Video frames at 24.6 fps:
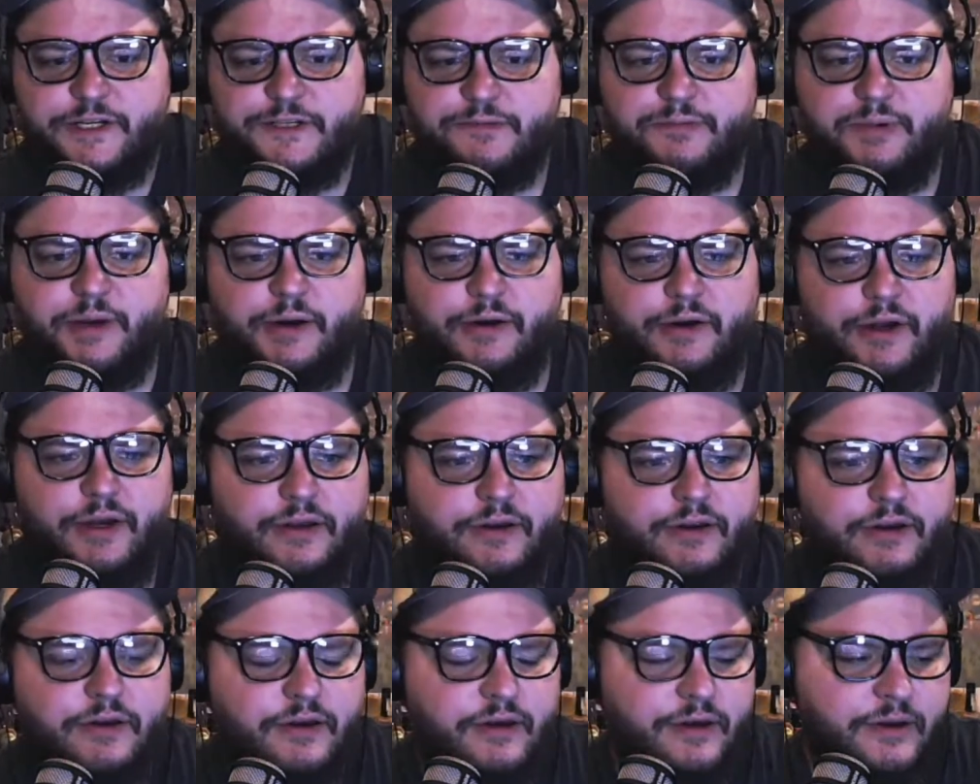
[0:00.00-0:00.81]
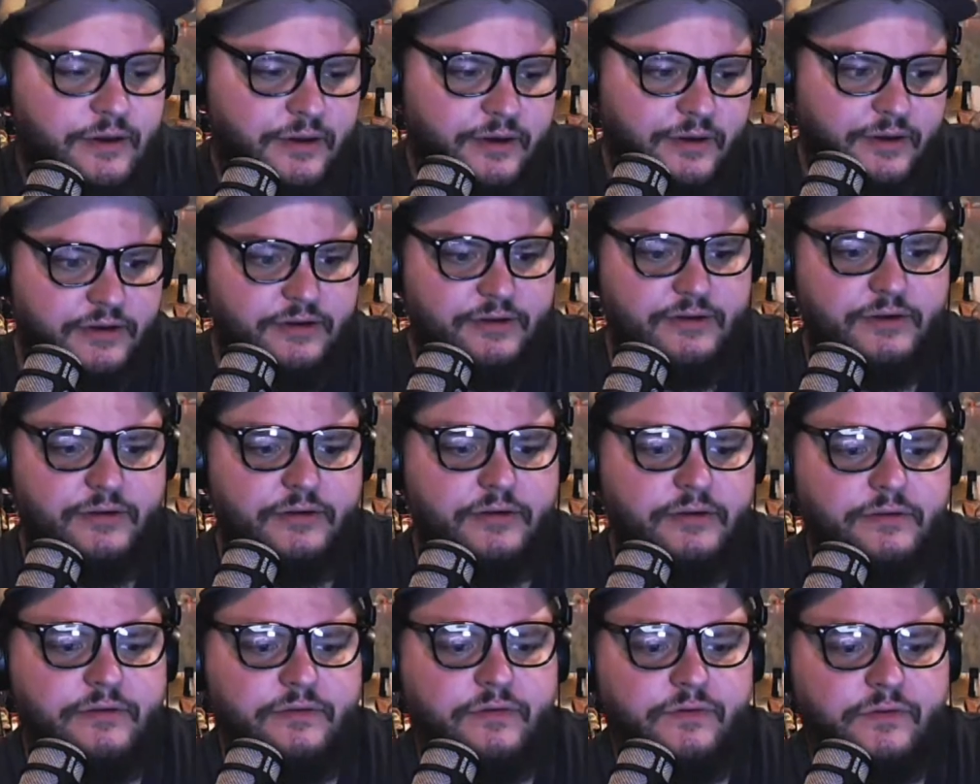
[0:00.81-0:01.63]
period
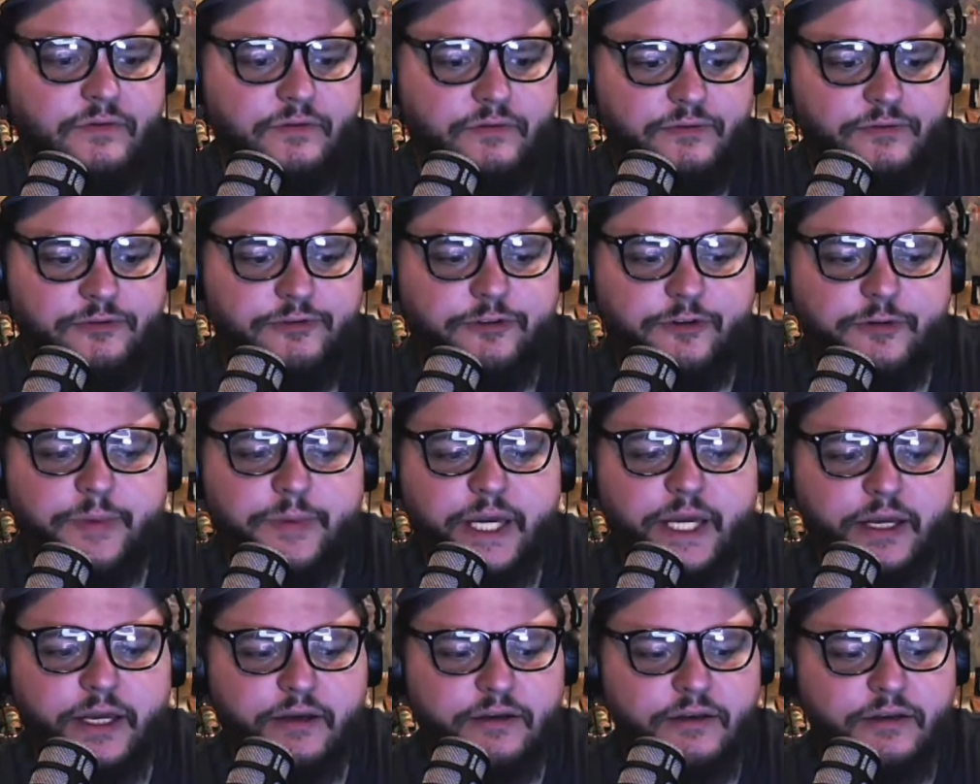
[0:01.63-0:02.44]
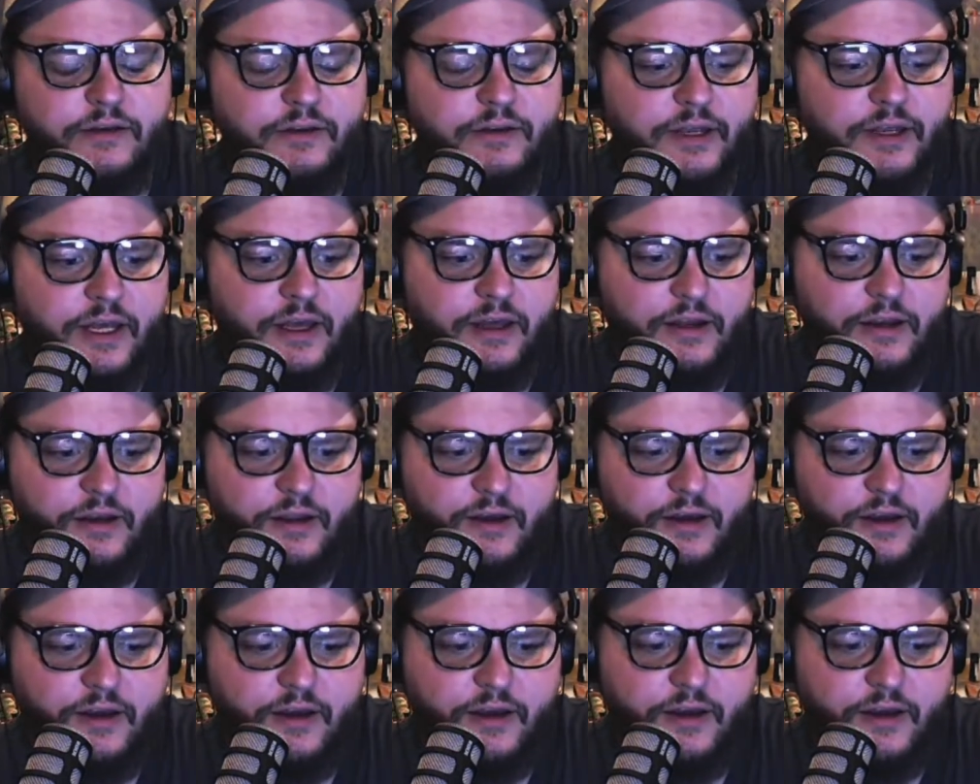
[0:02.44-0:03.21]
for me. And